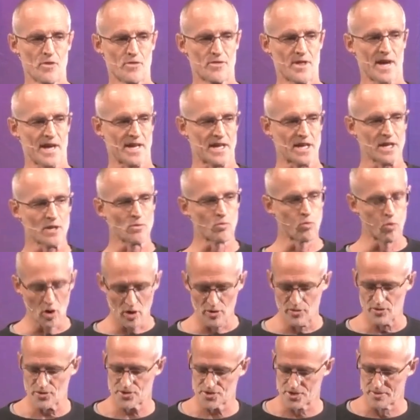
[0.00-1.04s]
that he
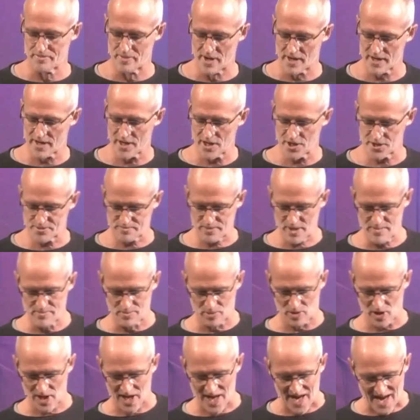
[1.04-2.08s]
wants among his
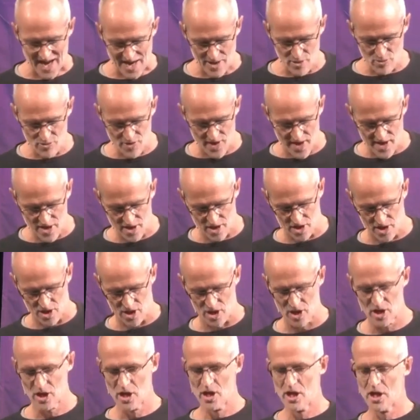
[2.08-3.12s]
people, how they
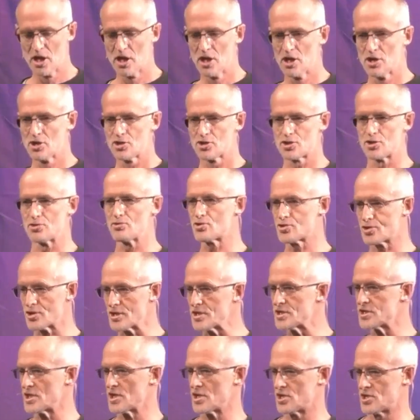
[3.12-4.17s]
are to
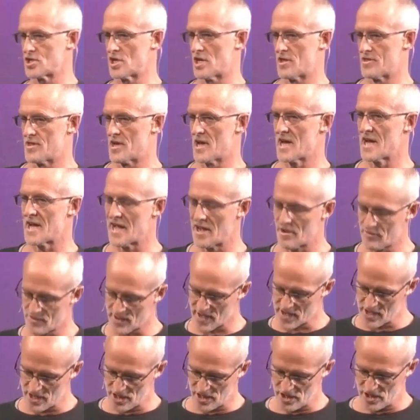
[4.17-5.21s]
treat each other, how
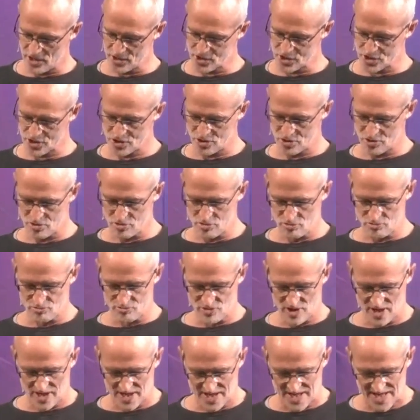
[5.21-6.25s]
they are to
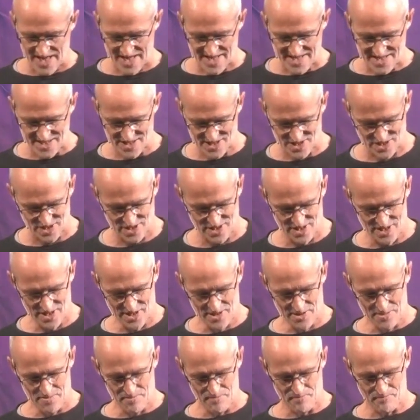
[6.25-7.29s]
relate.
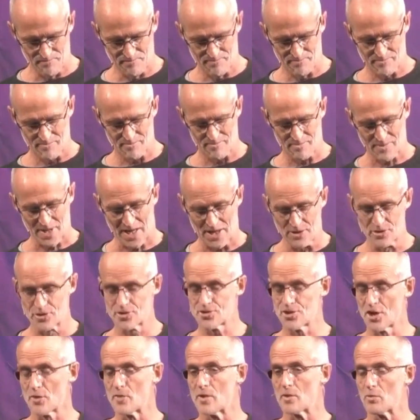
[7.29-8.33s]
And
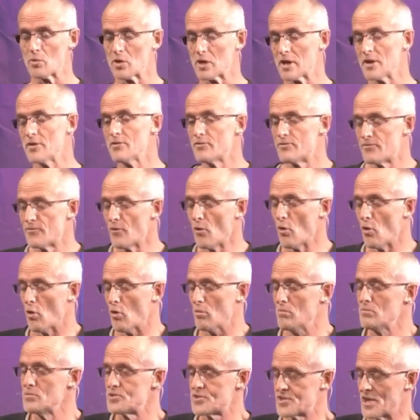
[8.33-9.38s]
so it will
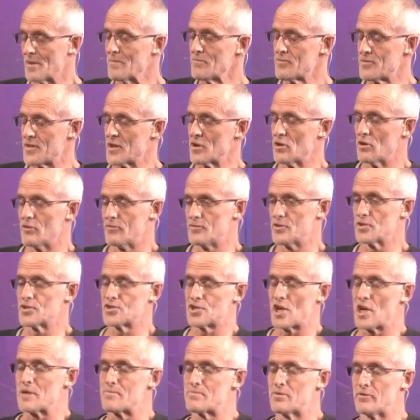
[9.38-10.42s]
inform something of the
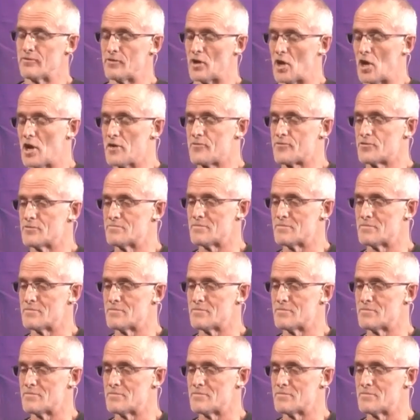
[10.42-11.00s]
shape of life